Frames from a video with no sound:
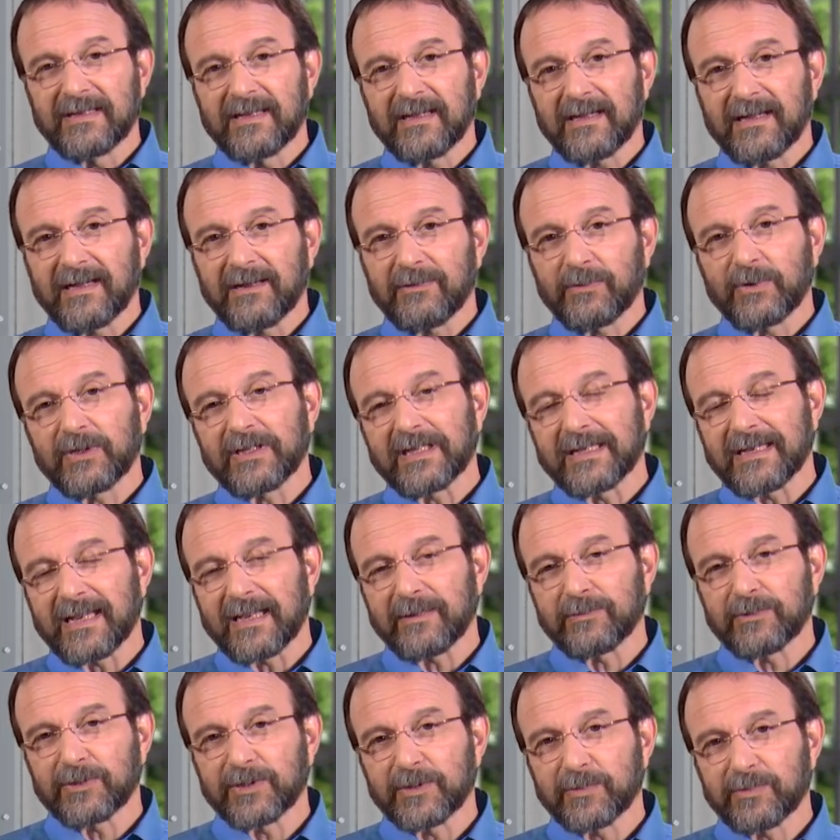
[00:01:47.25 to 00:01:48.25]
will
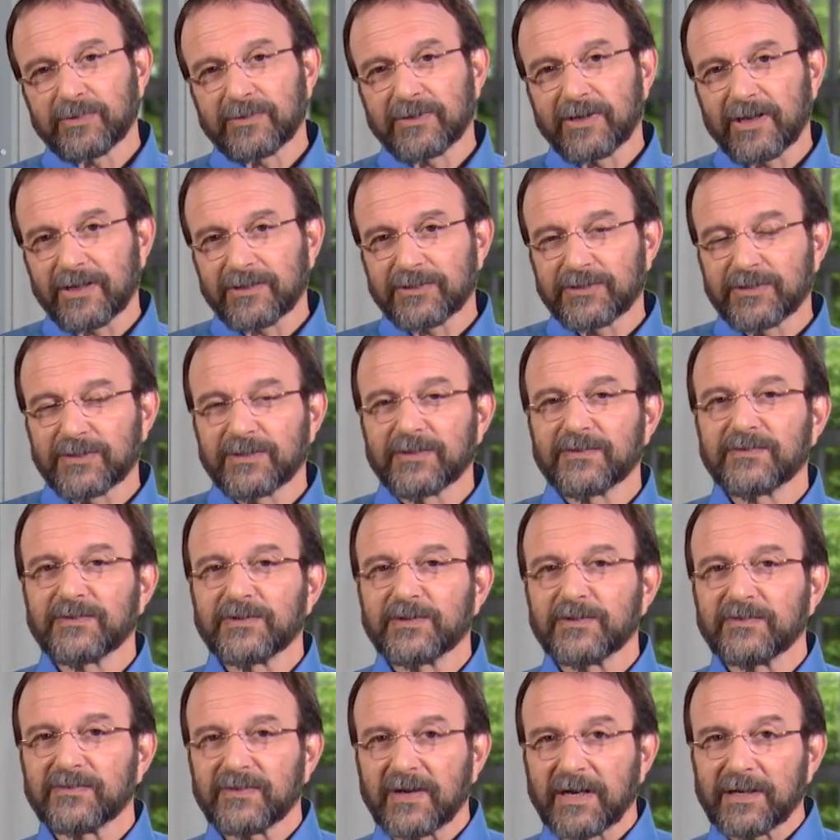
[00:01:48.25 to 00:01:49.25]
enable the production of
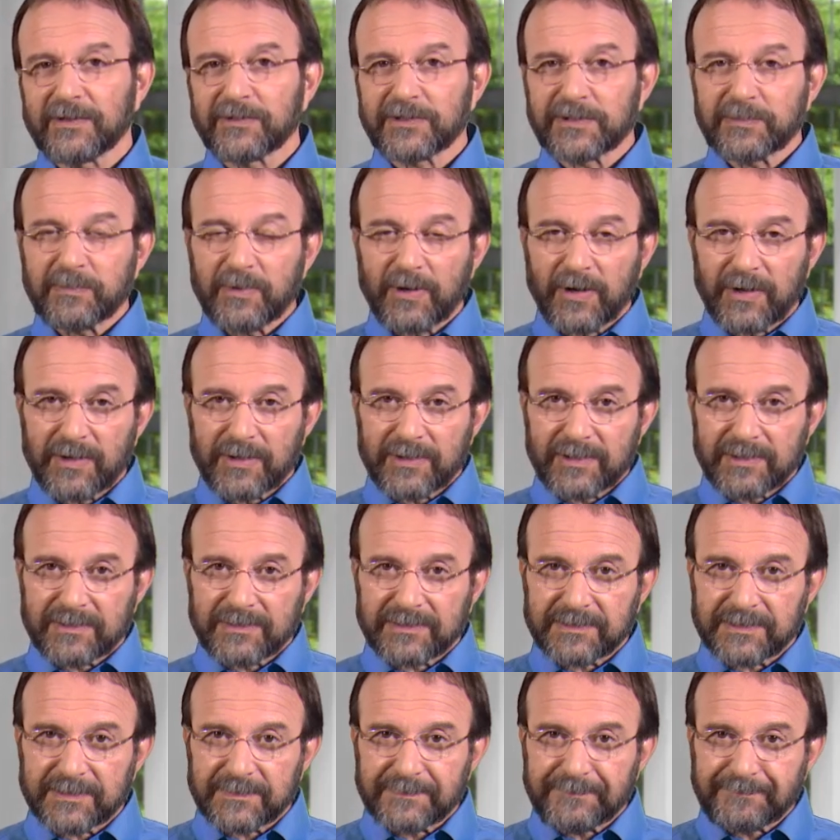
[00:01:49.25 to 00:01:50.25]
new virus
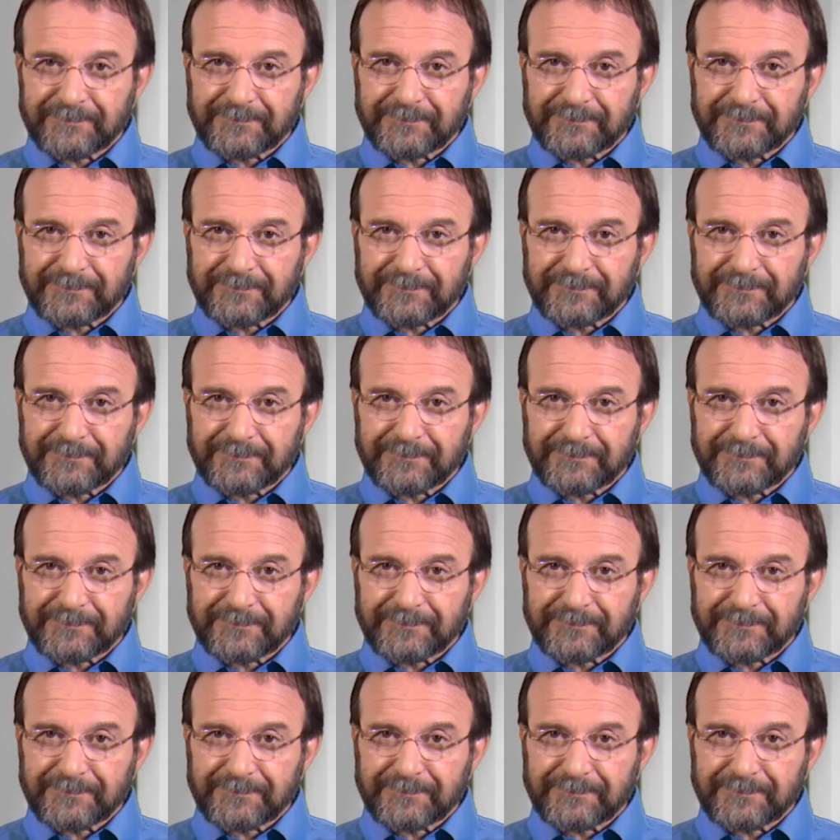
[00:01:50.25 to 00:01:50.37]
particles.